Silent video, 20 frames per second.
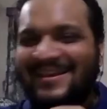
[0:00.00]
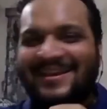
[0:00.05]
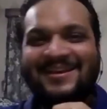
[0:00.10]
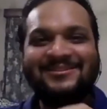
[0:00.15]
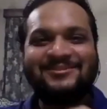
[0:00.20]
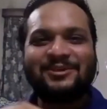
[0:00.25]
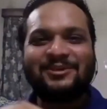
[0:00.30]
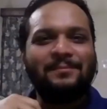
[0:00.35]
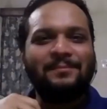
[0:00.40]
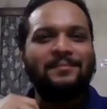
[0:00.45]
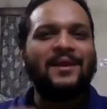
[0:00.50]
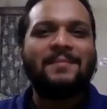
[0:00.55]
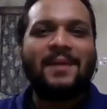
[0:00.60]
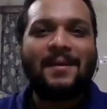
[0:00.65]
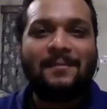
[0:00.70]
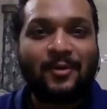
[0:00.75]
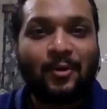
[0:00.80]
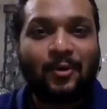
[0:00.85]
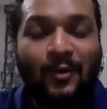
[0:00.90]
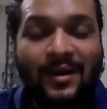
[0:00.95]
So me and my
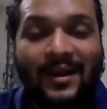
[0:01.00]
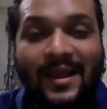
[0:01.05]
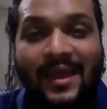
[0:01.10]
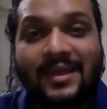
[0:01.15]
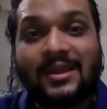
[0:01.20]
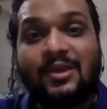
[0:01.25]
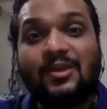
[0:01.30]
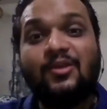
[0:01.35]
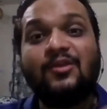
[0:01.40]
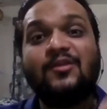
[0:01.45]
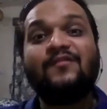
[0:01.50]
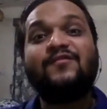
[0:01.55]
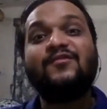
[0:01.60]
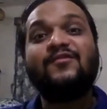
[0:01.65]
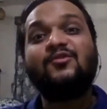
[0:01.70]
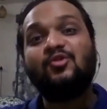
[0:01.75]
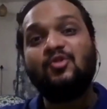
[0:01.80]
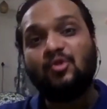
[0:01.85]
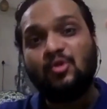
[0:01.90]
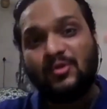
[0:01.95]
bro were like, if
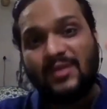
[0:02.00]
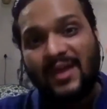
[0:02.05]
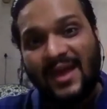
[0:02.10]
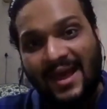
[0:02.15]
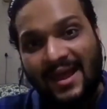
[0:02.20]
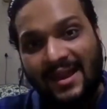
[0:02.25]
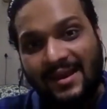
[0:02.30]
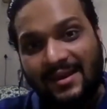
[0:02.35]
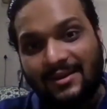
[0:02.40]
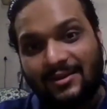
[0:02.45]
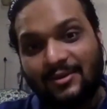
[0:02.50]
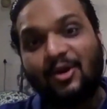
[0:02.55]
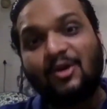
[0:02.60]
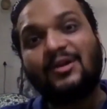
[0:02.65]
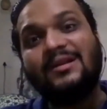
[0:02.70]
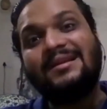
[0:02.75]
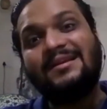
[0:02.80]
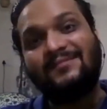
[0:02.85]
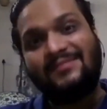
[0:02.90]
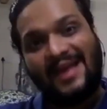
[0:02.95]
you do that, you got to
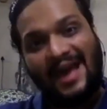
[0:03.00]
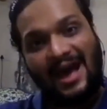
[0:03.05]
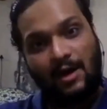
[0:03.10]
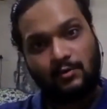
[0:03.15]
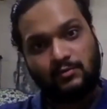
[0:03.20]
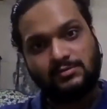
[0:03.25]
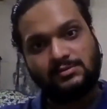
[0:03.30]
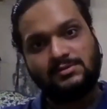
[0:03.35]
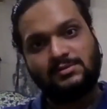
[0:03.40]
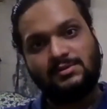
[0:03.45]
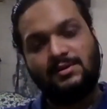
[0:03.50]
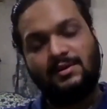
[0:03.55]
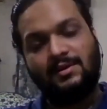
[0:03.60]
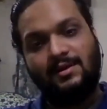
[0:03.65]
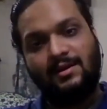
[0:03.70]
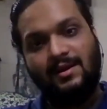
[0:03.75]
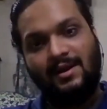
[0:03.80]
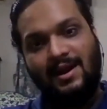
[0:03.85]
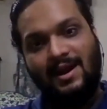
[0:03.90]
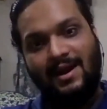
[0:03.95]
leave the house,
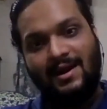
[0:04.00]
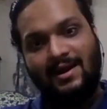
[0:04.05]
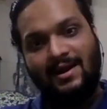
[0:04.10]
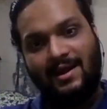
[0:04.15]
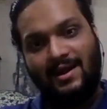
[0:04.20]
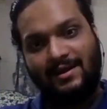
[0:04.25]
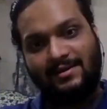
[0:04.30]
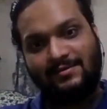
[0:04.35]
right?